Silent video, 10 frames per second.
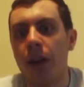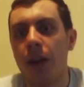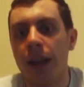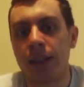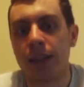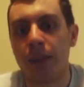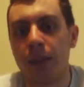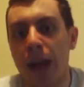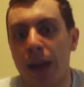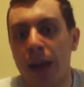it's
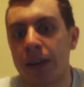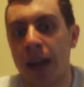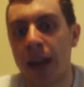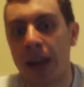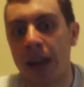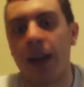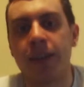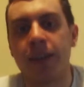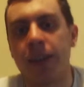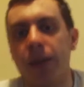better that I get the nights
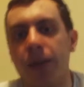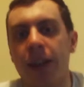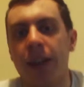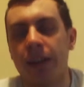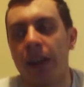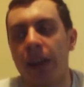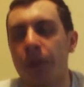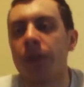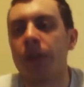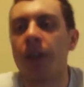done this week, and you know they're
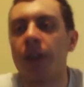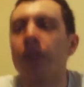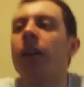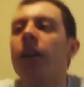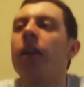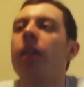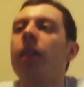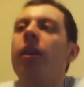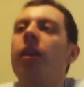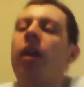all done.
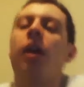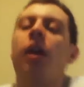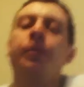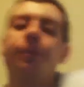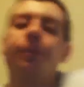And